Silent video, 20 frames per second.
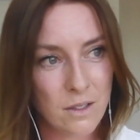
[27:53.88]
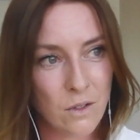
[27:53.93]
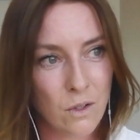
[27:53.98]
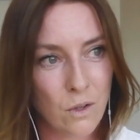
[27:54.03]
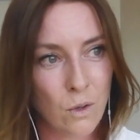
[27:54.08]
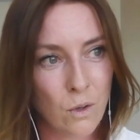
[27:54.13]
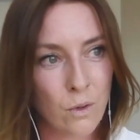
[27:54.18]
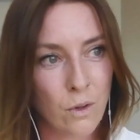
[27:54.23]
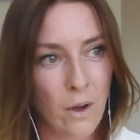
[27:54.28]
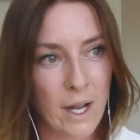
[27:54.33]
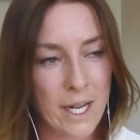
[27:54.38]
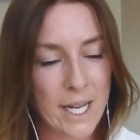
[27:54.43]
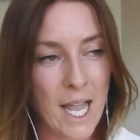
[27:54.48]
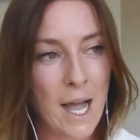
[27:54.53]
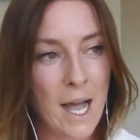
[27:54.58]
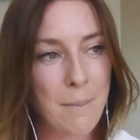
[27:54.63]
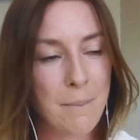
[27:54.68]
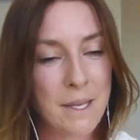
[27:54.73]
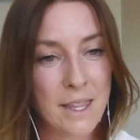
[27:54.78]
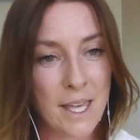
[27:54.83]
although I
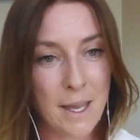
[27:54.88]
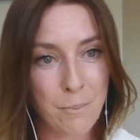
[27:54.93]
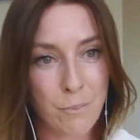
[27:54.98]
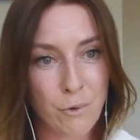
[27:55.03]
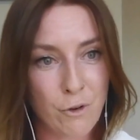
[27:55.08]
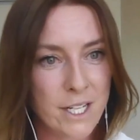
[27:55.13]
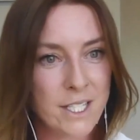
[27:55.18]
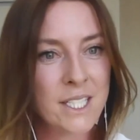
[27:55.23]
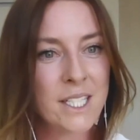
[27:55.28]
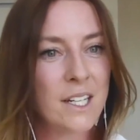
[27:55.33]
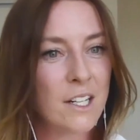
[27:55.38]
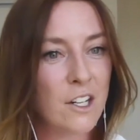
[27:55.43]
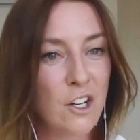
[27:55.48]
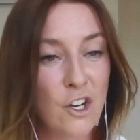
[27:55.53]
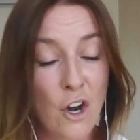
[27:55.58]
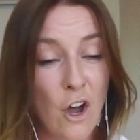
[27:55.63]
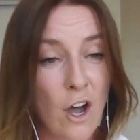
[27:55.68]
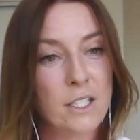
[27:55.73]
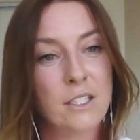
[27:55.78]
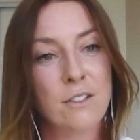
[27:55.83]
can't be there present in a
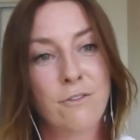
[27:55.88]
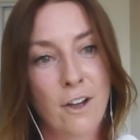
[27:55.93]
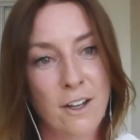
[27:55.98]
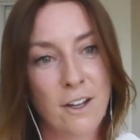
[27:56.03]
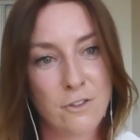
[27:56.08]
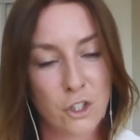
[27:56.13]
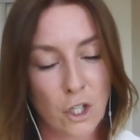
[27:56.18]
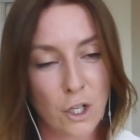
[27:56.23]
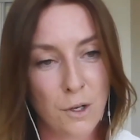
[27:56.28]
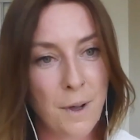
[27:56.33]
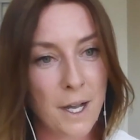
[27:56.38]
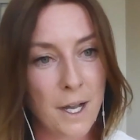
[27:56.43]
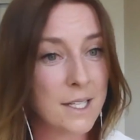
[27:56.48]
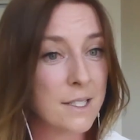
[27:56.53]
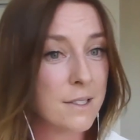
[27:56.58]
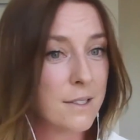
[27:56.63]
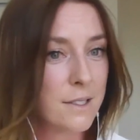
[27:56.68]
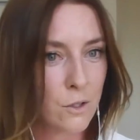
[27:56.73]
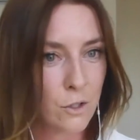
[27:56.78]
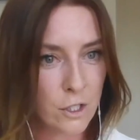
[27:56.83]
9-to-5 job, I can
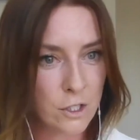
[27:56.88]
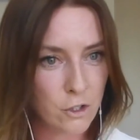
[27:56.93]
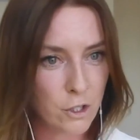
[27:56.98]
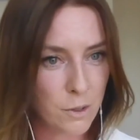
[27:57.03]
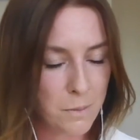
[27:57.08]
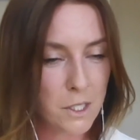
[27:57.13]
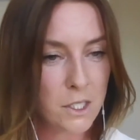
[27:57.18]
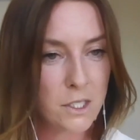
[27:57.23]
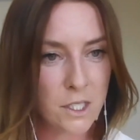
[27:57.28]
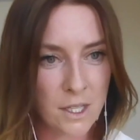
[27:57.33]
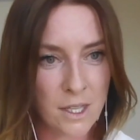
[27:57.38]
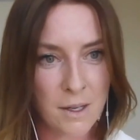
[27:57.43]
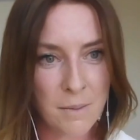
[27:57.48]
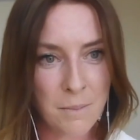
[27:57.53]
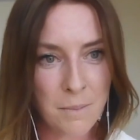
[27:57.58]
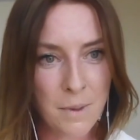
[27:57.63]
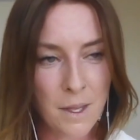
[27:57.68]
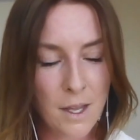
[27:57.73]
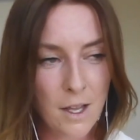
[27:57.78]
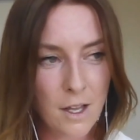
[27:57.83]
still contribute to
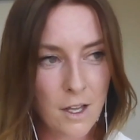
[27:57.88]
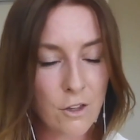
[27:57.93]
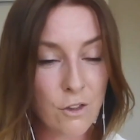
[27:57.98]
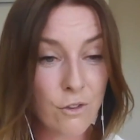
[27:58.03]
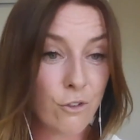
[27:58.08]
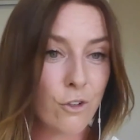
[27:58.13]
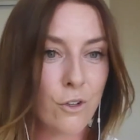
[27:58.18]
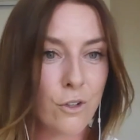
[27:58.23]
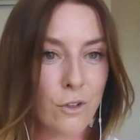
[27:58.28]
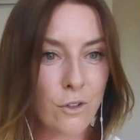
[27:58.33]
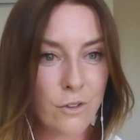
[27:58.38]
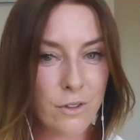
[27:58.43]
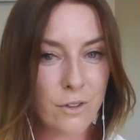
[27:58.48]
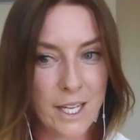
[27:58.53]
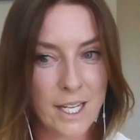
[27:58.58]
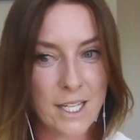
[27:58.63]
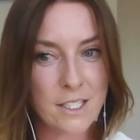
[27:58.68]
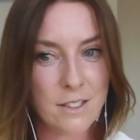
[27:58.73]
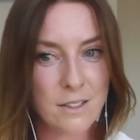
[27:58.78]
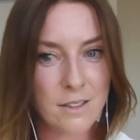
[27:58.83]
them through
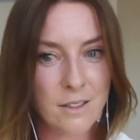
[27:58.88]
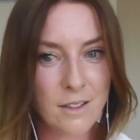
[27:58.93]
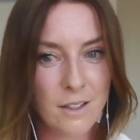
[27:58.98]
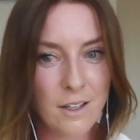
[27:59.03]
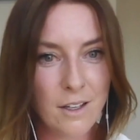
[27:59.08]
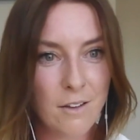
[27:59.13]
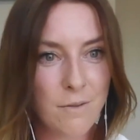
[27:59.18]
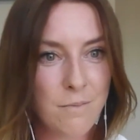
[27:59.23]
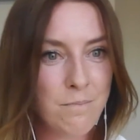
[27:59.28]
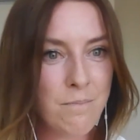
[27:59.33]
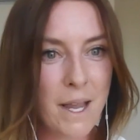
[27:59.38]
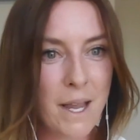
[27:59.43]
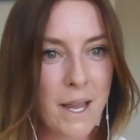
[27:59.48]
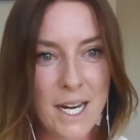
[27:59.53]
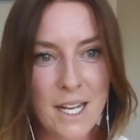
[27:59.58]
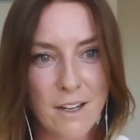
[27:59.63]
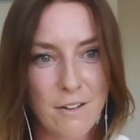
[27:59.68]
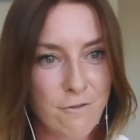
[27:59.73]
these many and